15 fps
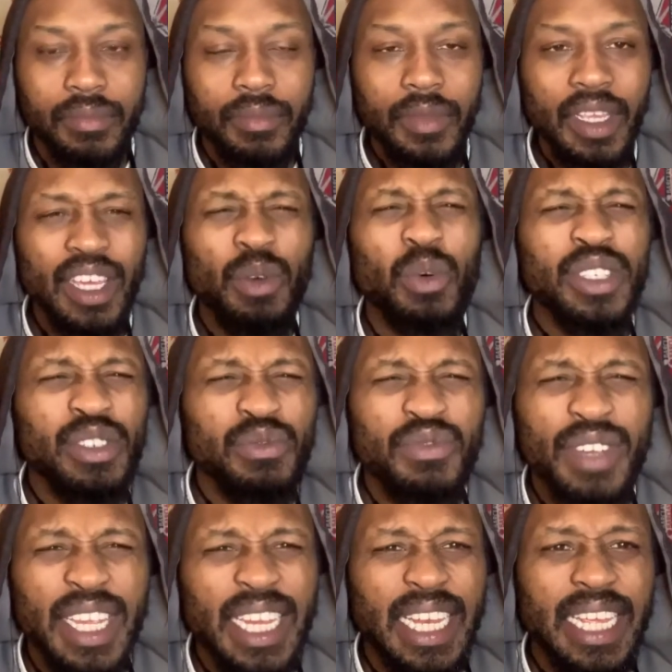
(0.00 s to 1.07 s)
it wasn't
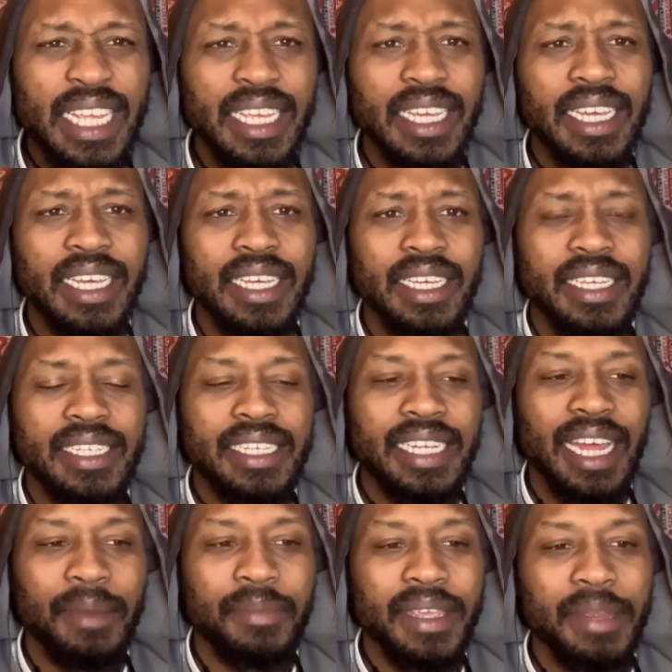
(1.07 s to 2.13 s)
really, do you
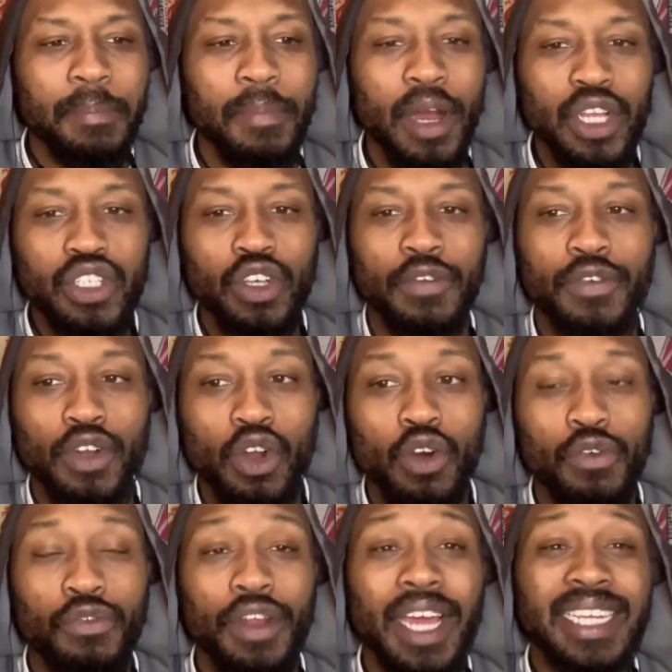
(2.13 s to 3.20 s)
know what I mean, much of a goal for it.